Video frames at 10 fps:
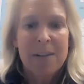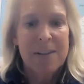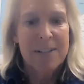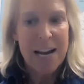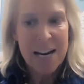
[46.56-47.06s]

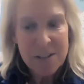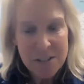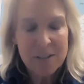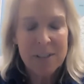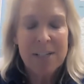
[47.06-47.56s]
That's
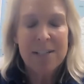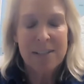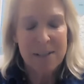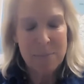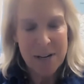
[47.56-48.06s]
actually
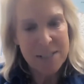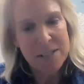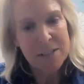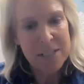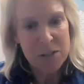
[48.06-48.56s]
the
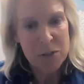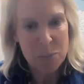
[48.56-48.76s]
bacteria is